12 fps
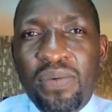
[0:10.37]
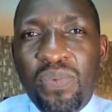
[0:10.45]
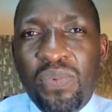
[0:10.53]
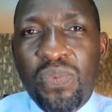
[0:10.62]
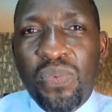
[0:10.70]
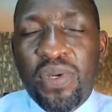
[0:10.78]

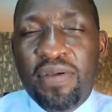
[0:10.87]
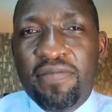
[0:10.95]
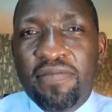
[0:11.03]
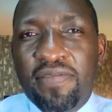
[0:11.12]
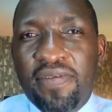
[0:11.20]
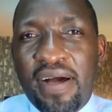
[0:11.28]

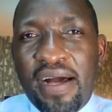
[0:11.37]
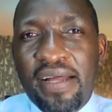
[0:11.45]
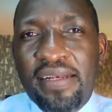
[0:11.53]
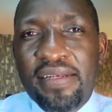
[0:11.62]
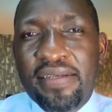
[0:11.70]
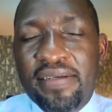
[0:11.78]
We've
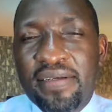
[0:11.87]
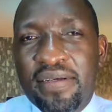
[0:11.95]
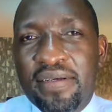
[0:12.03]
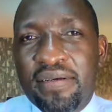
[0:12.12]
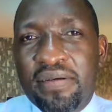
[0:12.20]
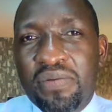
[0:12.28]
had
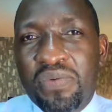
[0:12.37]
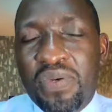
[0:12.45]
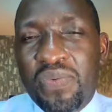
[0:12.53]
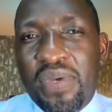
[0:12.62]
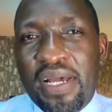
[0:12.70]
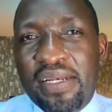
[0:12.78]

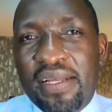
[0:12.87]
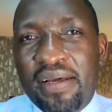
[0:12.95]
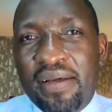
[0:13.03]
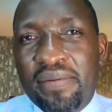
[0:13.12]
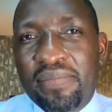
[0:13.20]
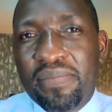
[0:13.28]
we had
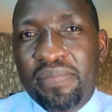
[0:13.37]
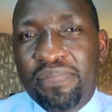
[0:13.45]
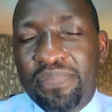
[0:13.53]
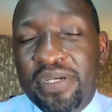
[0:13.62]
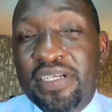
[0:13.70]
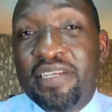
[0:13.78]
a
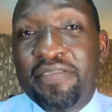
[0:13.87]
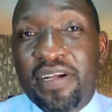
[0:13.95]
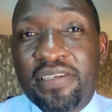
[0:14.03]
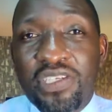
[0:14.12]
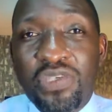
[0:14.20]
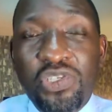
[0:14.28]
pretty
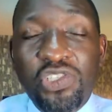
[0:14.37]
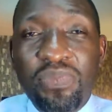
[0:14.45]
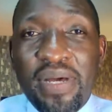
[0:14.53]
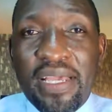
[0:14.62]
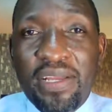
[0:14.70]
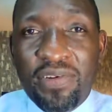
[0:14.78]
difficult situation
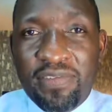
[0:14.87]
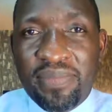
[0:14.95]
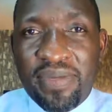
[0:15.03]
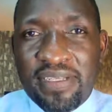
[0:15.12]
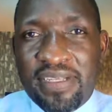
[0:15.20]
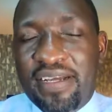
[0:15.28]
back in
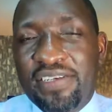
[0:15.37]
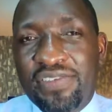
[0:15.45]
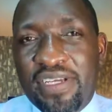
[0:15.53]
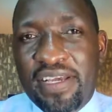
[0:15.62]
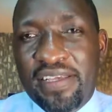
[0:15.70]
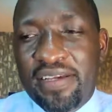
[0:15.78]
November as a country,
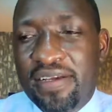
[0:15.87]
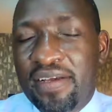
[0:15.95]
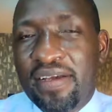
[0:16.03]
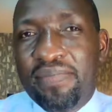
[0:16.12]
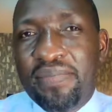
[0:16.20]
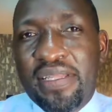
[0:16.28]
Kenya,
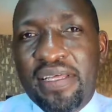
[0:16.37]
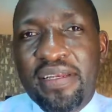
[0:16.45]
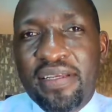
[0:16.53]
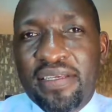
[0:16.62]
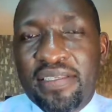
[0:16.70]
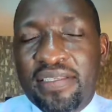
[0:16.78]
but
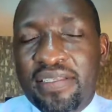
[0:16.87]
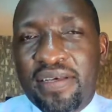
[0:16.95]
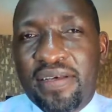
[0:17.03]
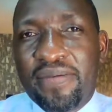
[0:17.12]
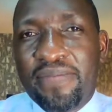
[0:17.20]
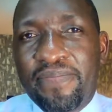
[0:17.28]
then it
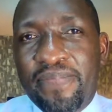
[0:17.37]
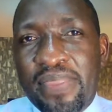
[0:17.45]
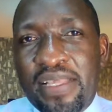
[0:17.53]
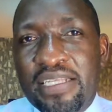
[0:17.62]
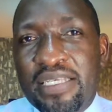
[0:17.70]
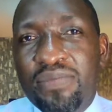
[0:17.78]

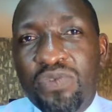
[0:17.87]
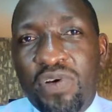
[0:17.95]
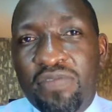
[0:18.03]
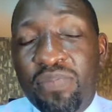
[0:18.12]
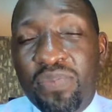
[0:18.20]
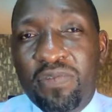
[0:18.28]
seems to have
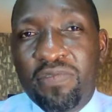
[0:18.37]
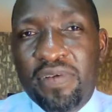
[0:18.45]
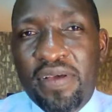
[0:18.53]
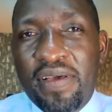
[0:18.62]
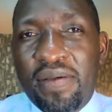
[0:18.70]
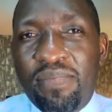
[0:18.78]
improved.
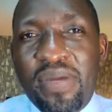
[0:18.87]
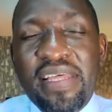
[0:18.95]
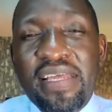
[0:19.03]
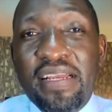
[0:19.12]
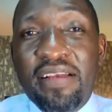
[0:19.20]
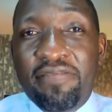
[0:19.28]
But
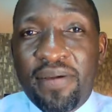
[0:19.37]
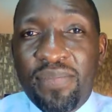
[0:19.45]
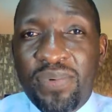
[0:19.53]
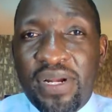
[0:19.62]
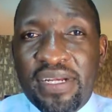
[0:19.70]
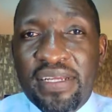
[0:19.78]
then in
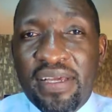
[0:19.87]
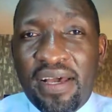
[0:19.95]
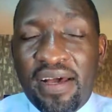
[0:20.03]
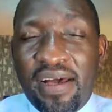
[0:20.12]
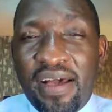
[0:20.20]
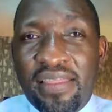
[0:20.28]
February,
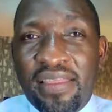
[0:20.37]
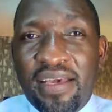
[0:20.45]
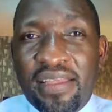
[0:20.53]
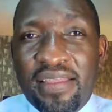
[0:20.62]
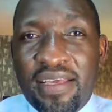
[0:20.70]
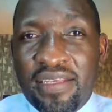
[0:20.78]
I
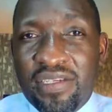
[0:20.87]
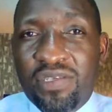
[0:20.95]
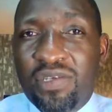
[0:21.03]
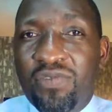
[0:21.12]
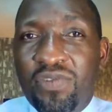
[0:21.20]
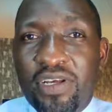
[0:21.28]
think there is
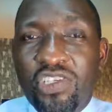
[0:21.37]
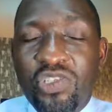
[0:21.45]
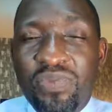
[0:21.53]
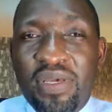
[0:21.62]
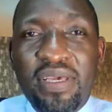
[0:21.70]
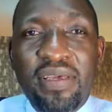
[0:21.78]
reason for us to
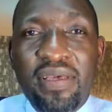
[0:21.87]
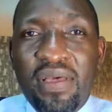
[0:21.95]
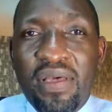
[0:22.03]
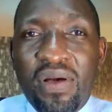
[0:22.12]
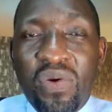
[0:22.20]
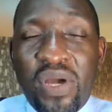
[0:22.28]
be
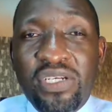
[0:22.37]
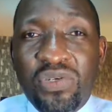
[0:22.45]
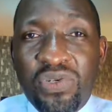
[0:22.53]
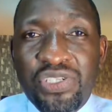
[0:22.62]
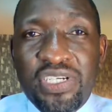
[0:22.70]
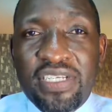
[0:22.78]
quite
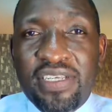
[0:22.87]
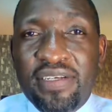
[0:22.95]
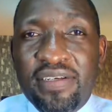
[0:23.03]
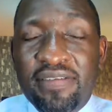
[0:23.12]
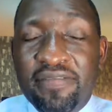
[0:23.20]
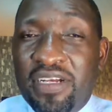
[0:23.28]
cautious
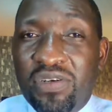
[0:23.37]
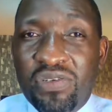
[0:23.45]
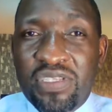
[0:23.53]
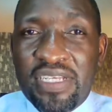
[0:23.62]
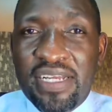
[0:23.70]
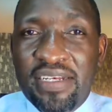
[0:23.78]
and very
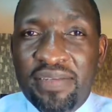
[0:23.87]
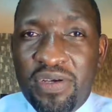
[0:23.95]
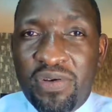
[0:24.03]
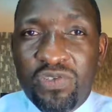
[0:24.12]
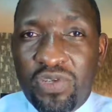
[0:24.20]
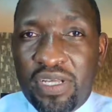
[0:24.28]
concerned
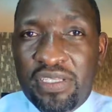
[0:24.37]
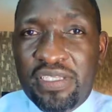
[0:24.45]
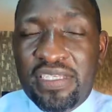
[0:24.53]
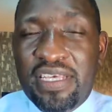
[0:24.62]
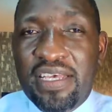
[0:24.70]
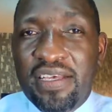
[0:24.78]
because we are
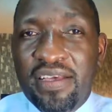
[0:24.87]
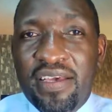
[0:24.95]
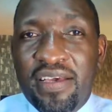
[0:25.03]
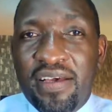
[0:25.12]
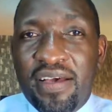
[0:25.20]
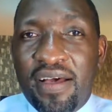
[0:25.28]
seeing
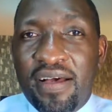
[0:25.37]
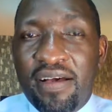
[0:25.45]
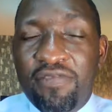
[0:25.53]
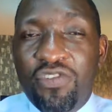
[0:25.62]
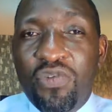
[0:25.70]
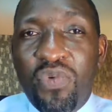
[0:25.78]
a
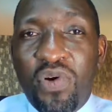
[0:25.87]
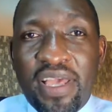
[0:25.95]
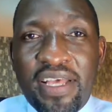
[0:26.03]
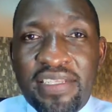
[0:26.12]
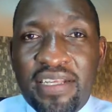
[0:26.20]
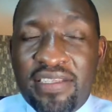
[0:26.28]
few more
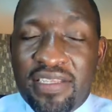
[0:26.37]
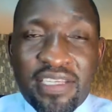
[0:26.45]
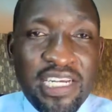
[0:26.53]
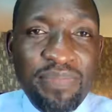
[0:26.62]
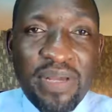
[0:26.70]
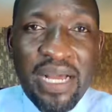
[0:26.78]
cases. It's
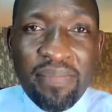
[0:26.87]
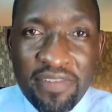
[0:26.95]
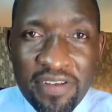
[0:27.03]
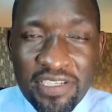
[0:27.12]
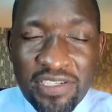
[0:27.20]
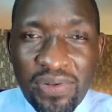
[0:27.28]
creeping up
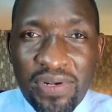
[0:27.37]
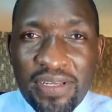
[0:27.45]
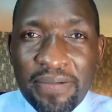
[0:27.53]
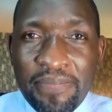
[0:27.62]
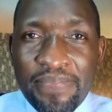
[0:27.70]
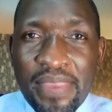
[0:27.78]
very
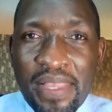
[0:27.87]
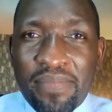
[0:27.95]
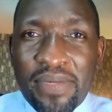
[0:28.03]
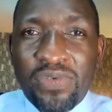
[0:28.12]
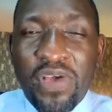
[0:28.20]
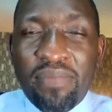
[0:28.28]
slowly,
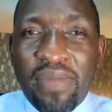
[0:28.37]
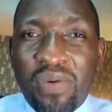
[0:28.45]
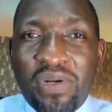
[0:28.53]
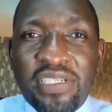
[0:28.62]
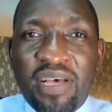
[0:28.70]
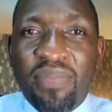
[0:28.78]
but going by
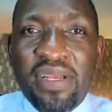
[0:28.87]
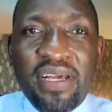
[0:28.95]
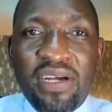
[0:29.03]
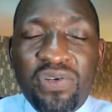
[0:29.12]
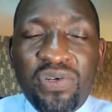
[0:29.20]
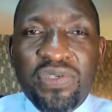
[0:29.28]
what's happening
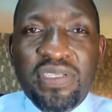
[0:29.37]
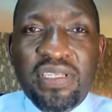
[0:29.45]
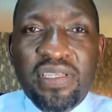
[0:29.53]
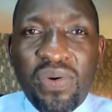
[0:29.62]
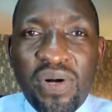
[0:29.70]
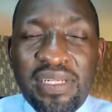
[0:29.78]
across
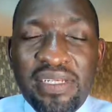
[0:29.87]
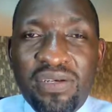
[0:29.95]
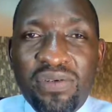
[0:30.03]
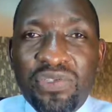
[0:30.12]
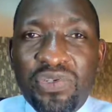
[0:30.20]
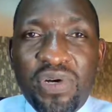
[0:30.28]
the world and
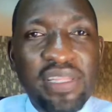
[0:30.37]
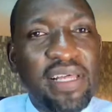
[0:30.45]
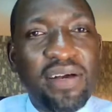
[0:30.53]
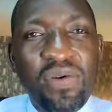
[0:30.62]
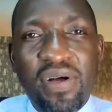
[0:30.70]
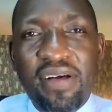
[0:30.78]
also
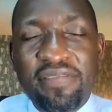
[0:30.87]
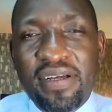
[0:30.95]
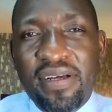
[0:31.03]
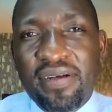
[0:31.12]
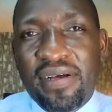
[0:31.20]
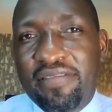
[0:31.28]
other
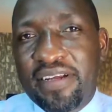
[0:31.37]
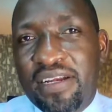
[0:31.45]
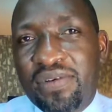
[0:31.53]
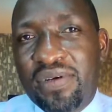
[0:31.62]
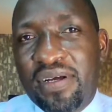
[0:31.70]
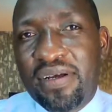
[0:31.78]

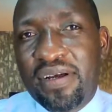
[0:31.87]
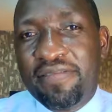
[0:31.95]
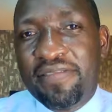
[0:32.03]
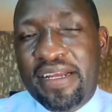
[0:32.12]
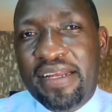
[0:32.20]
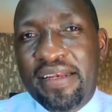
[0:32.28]

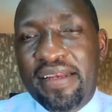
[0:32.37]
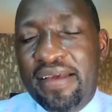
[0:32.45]
African